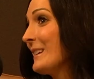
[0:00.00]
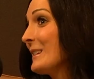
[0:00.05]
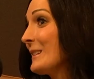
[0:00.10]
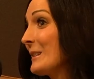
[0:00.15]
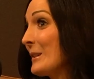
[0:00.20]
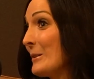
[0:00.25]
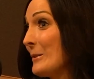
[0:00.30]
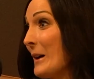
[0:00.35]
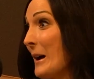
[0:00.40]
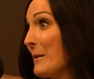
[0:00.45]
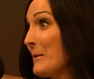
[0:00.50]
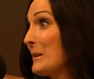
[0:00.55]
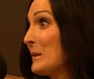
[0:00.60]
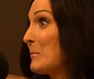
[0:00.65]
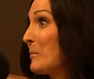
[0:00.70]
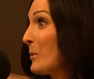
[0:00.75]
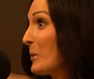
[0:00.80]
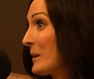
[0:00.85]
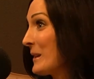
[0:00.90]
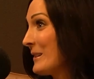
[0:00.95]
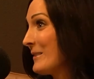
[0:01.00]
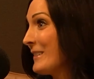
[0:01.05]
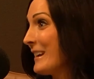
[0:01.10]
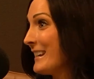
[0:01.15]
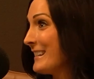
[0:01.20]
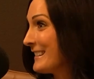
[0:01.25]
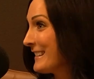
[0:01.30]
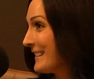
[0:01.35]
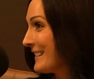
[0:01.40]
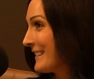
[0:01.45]
So I was born and
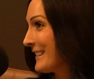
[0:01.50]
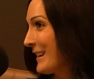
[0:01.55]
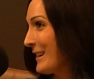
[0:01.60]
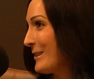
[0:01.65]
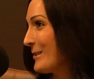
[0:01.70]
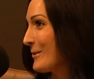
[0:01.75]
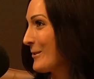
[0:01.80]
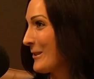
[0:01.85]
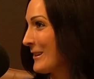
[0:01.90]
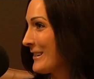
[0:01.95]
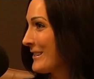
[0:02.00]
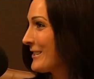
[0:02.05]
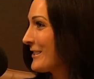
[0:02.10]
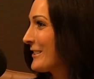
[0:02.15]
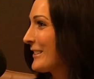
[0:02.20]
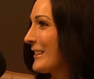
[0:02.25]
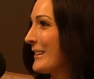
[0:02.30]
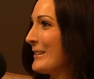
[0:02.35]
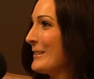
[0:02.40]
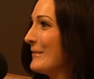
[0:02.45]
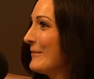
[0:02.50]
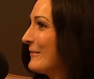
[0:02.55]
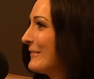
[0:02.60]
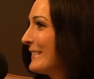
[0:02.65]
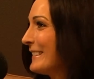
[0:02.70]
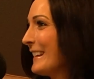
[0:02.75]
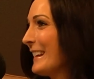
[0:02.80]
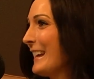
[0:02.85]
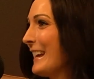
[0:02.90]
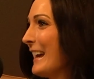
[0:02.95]
raised in St. George, so
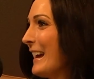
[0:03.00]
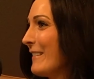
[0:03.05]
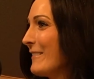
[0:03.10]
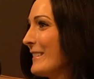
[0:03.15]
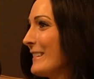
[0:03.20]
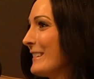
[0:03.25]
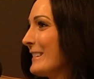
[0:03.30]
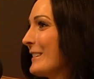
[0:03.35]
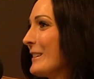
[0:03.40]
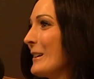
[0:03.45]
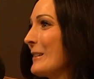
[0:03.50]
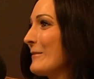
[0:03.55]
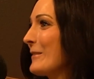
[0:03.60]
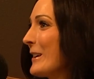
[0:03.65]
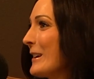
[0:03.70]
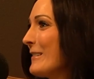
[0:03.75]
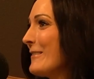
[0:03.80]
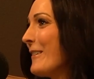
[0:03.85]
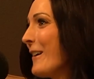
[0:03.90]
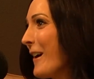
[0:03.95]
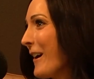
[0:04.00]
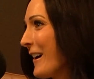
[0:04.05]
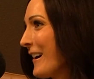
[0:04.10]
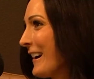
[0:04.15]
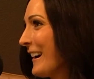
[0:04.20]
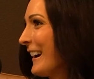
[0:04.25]
haven't gone very far.